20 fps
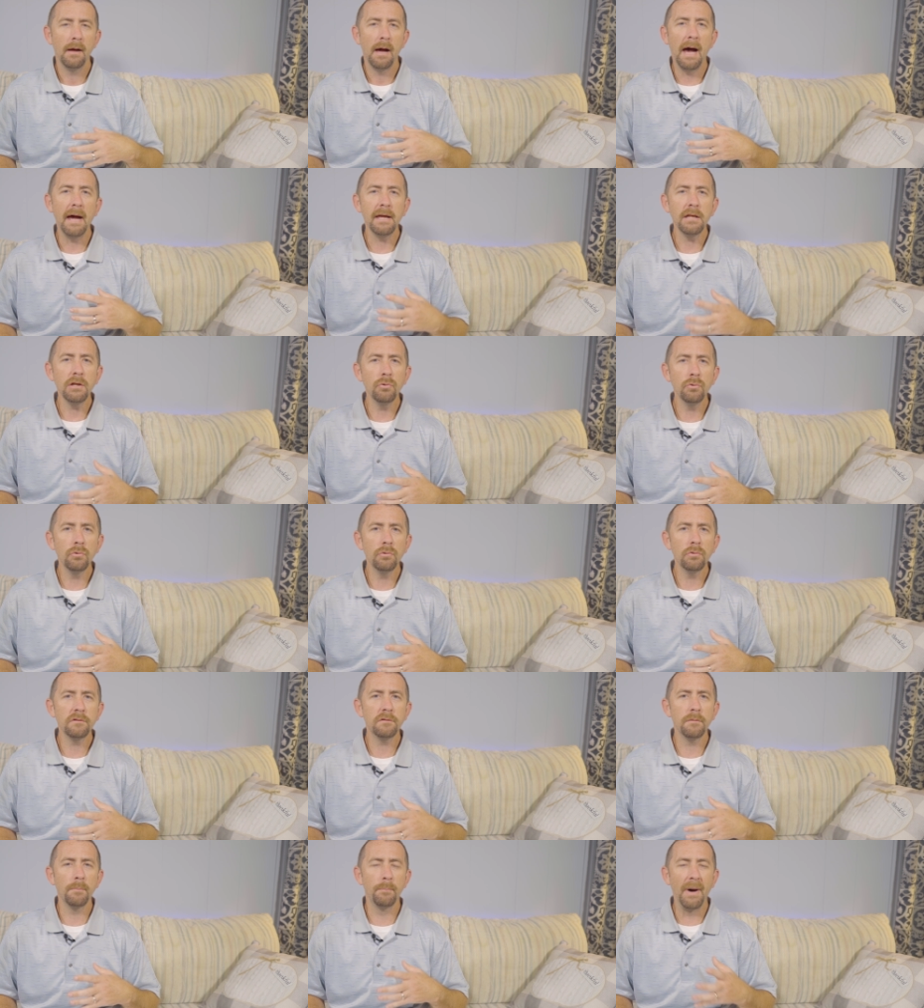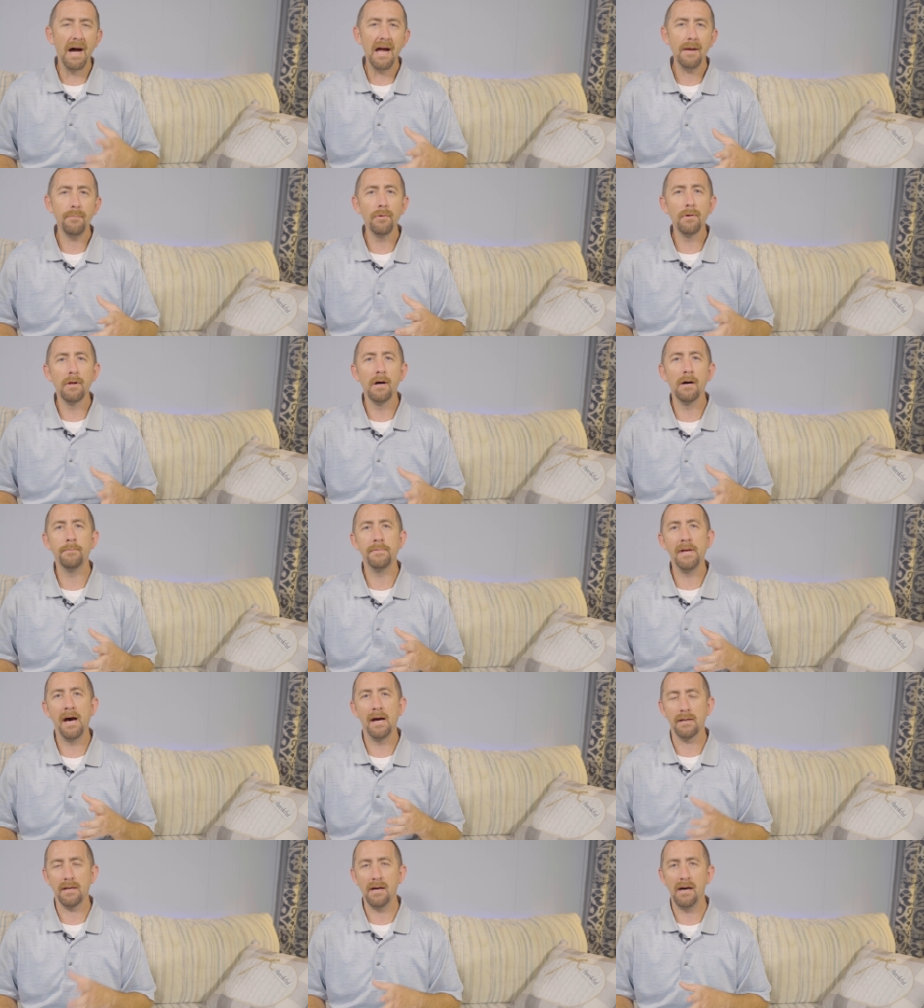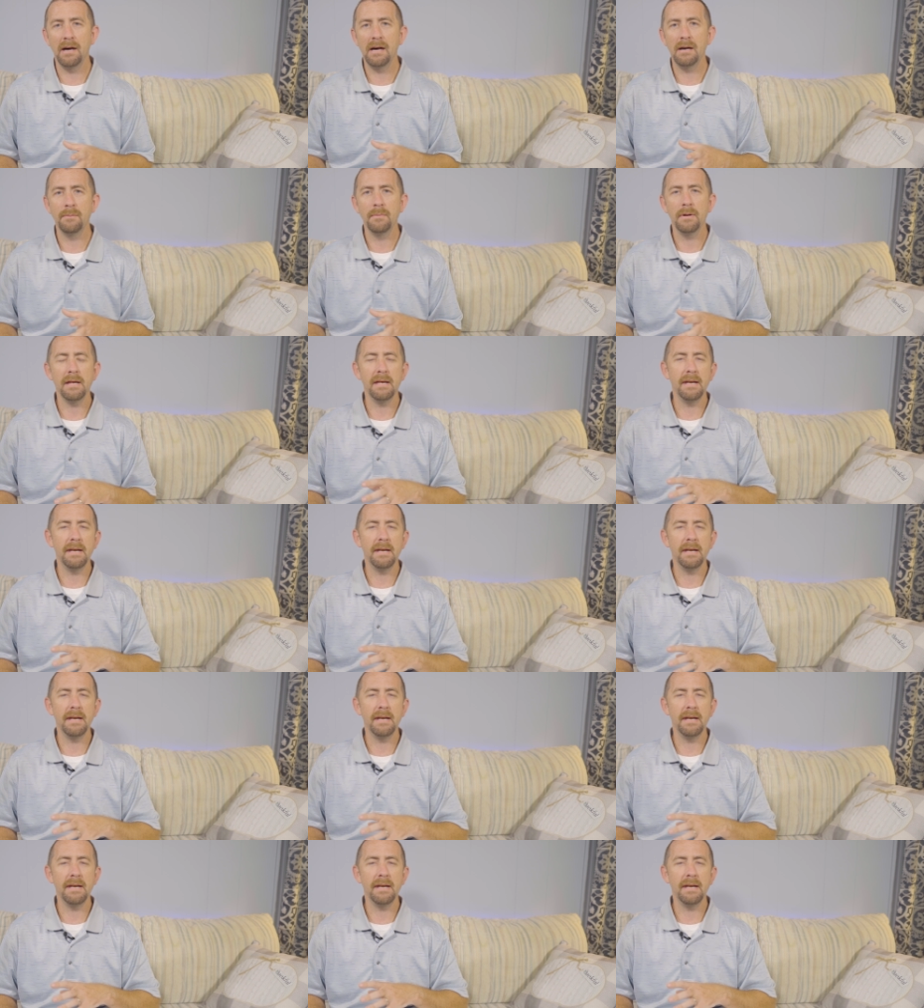I use BibleHub.com.